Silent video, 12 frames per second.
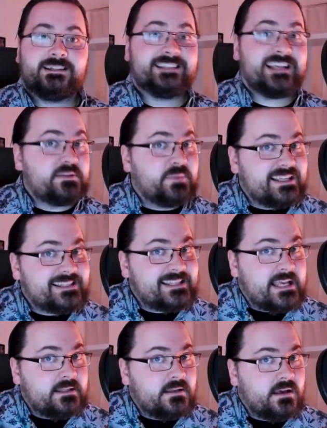That being
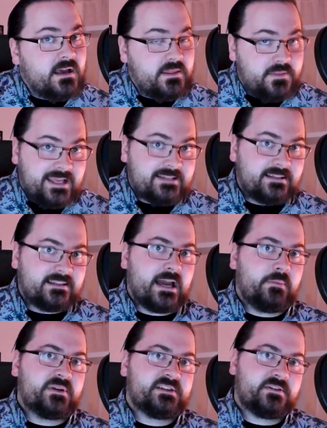said, I think that
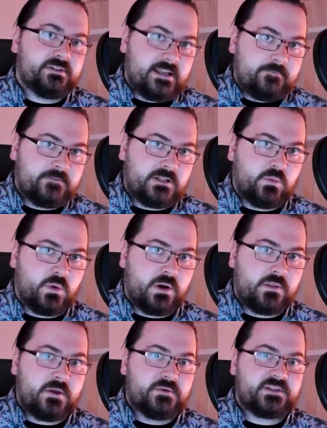gambits are definitely
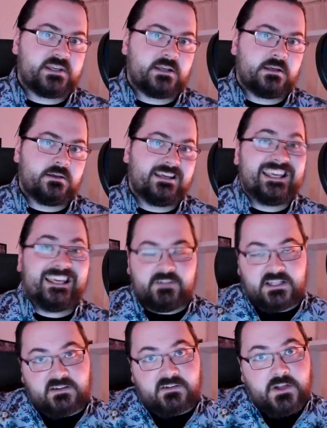worth using, even
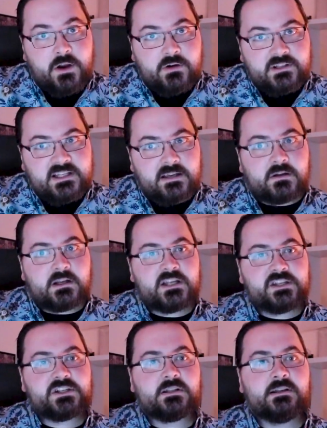in their current
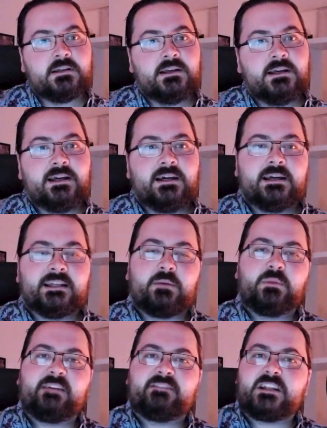incarnation, and I
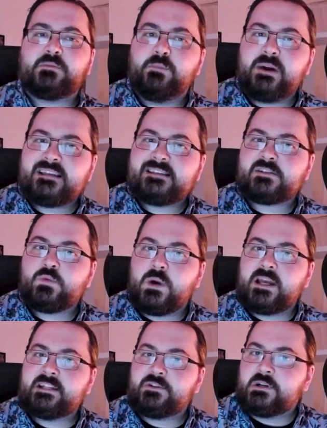believe that the best
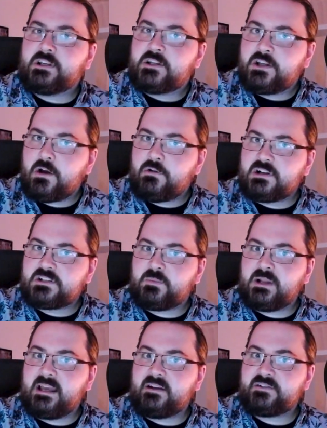way to encourage
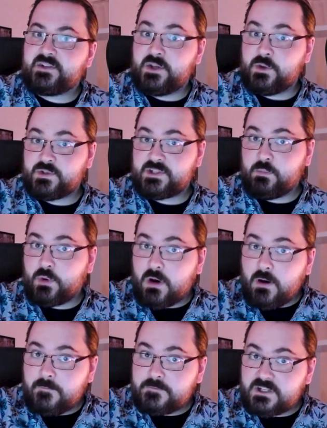players to use them more
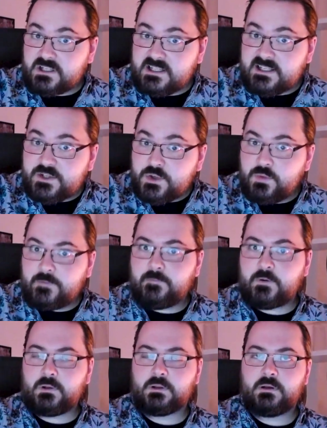often is twofold.